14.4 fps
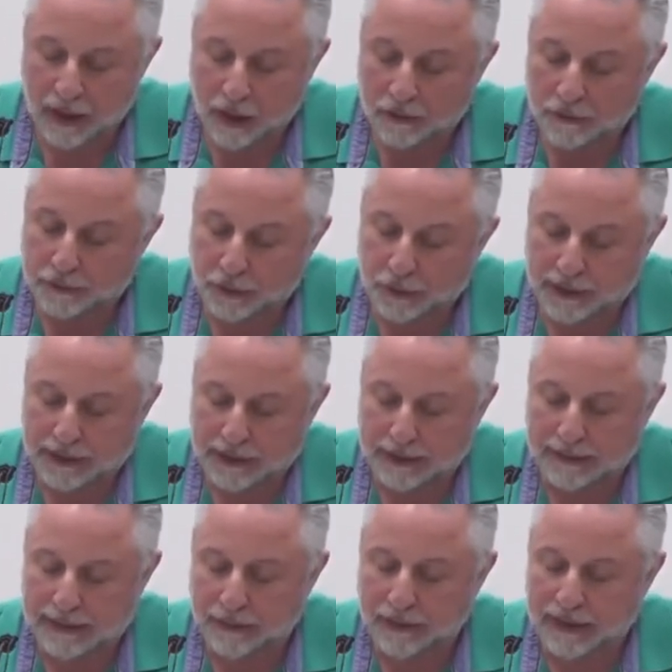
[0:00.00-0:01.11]
Freud
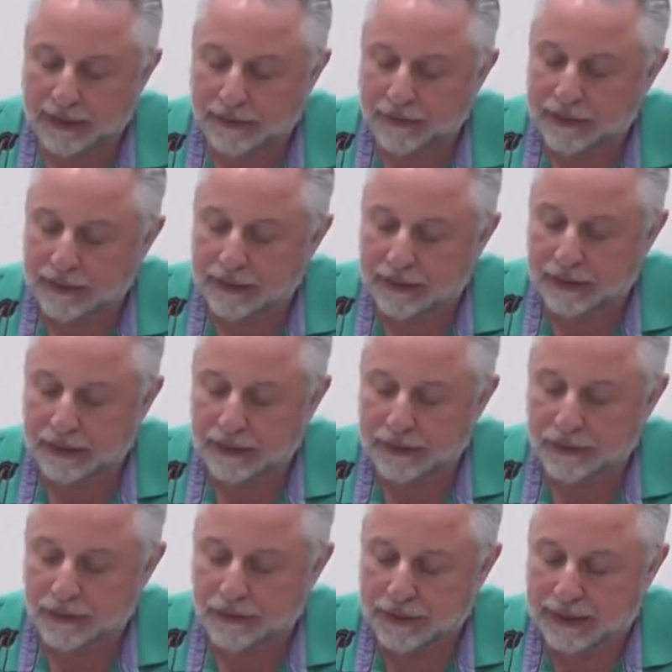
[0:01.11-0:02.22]
lays out the ethical
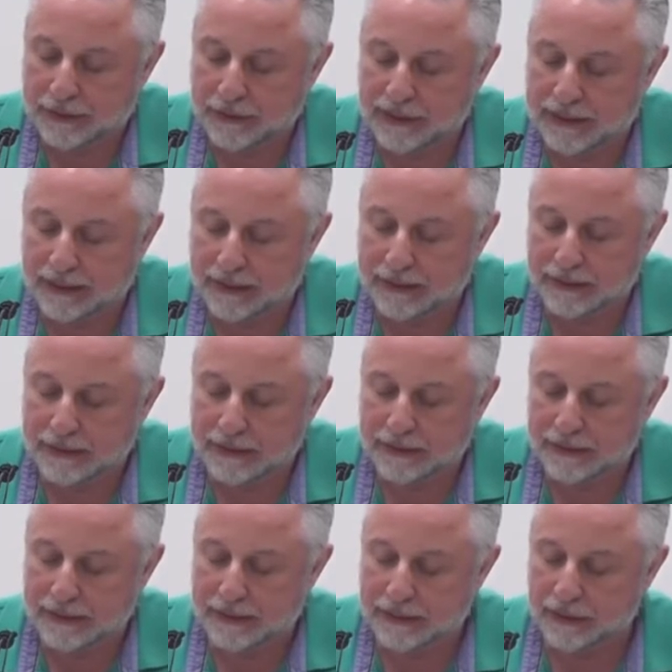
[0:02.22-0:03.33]
task of
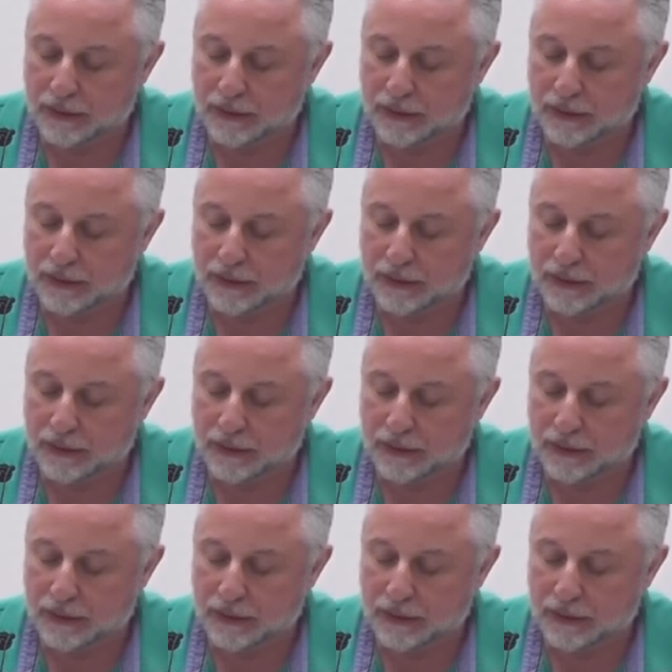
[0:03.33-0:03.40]
psychoanalysis in